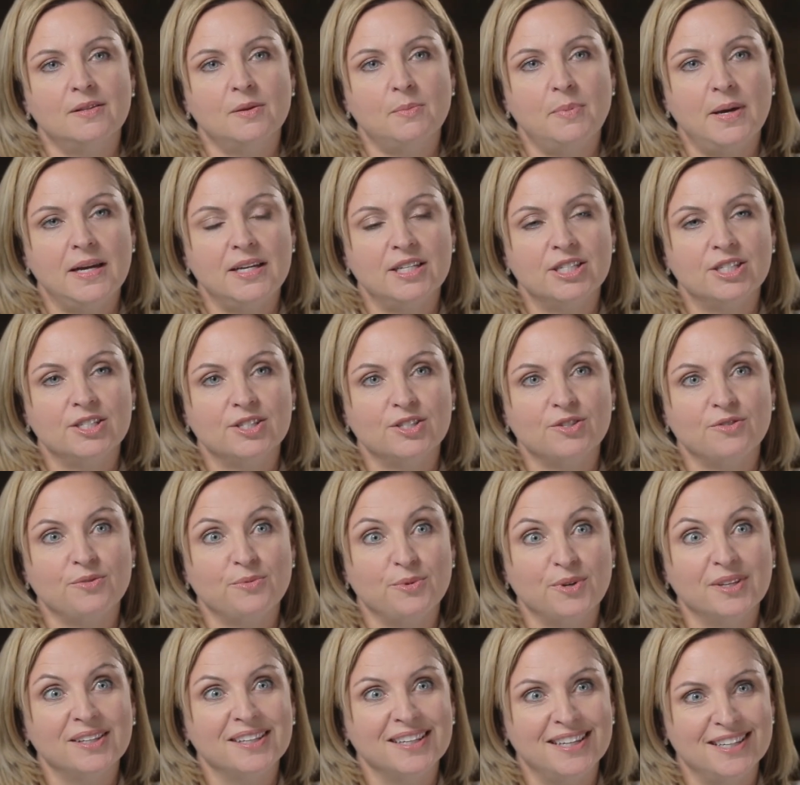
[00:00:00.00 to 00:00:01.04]
the patients are
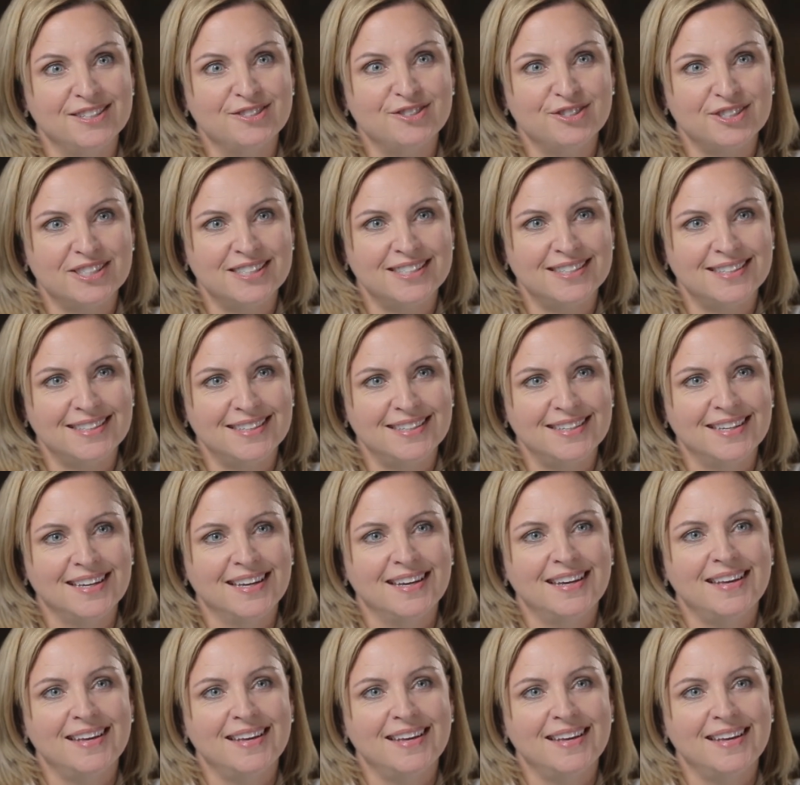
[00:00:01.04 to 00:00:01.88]
really interested.